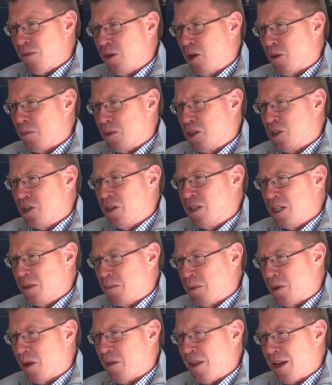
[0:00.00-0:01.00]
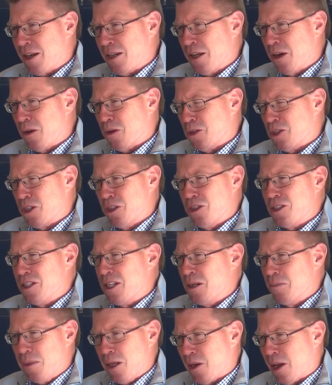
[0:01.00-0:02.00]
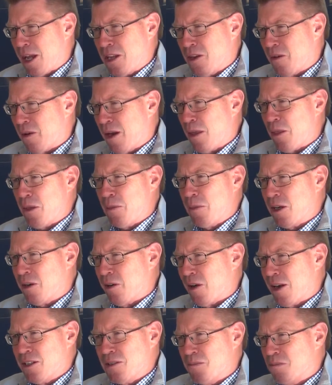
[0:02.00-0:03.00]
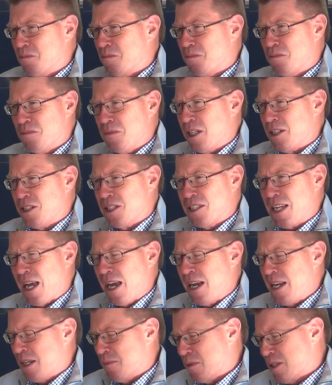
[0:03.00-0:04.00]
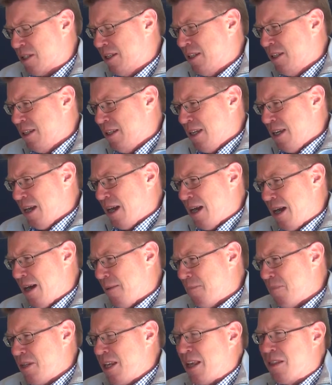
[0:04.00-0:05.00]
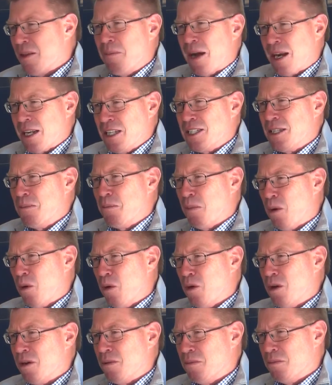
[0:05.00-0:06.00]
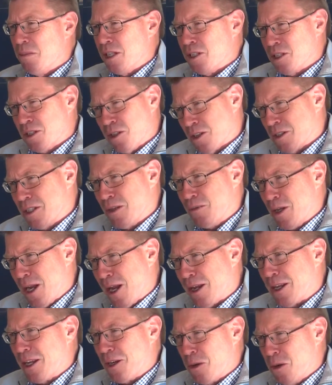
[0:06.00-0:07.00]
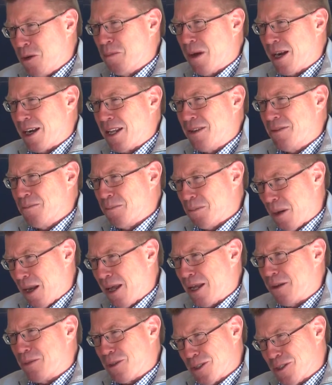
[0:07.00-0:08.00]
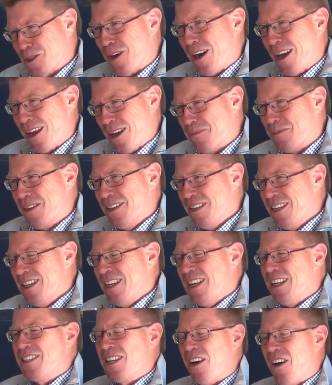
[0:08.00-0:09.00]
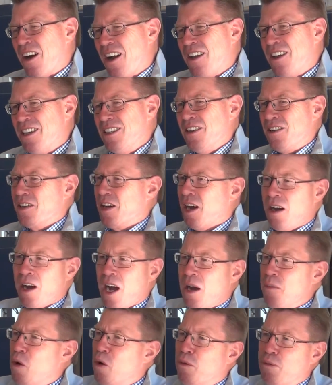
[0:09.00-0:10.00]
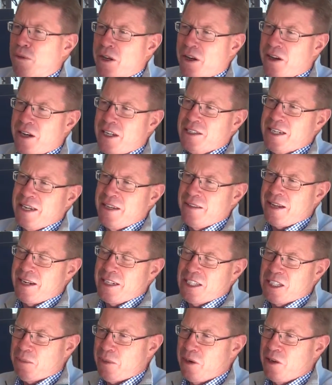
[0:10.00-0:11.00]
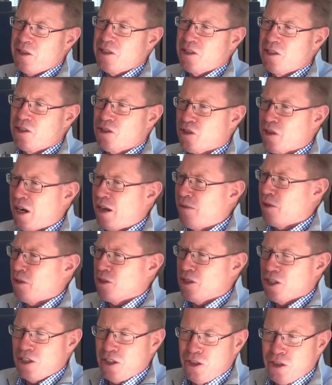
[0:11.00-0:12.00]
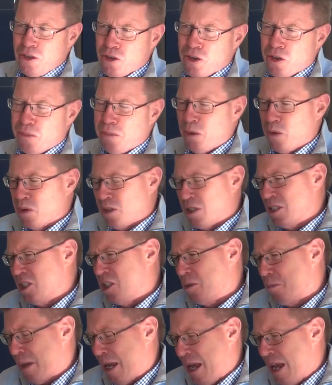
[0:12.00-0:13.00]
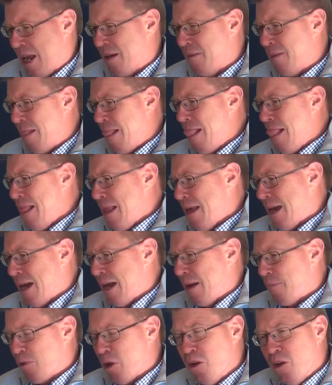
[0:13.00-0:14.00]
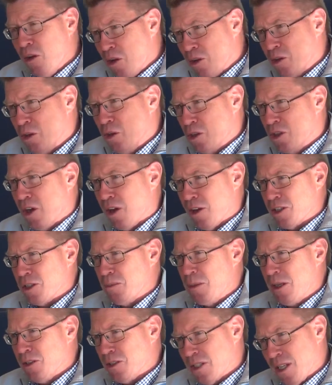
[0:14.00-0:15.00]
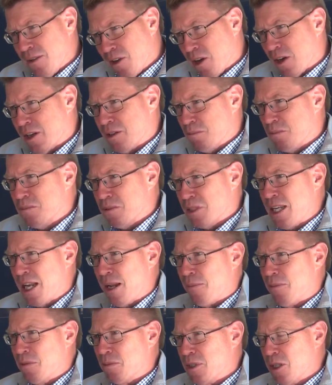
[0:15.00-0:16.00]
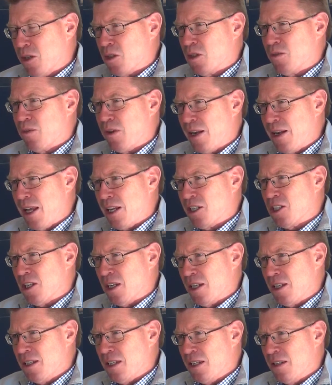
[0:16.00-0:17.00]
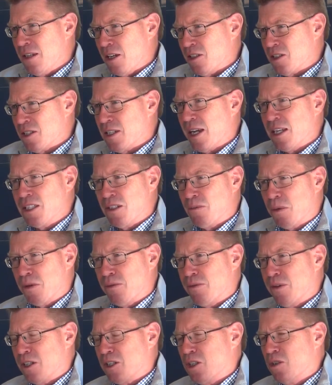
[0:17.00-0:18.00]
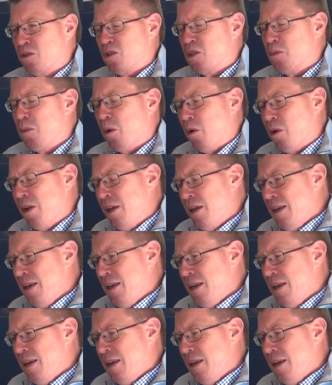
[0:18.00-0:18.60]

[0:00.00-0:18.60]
the opportunity to pull on that gold jersey, to build out your anthem in great stadiums. The money's important, but it's not as if you don't get good money playing for Australia. So I'm all for guys getting that experience to travel to Europe or to Japan to earn good dollars, because they've got to set up themselves financially in those days of professional sport.